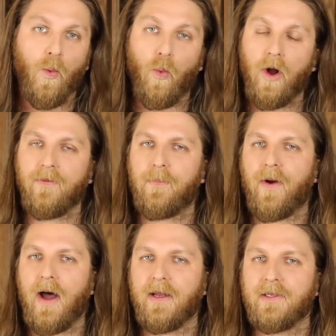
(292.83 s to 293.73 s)
One of the
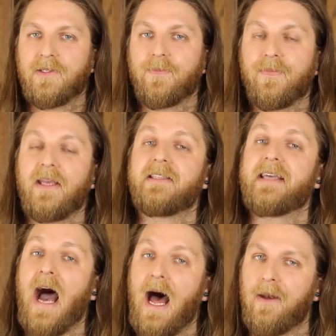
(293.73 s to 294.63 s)
products is
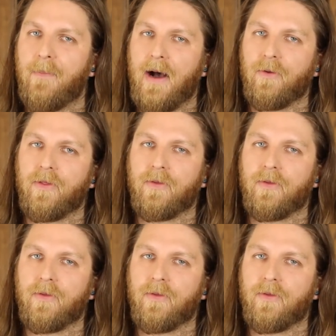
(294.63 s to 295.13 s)
Cottonmouth.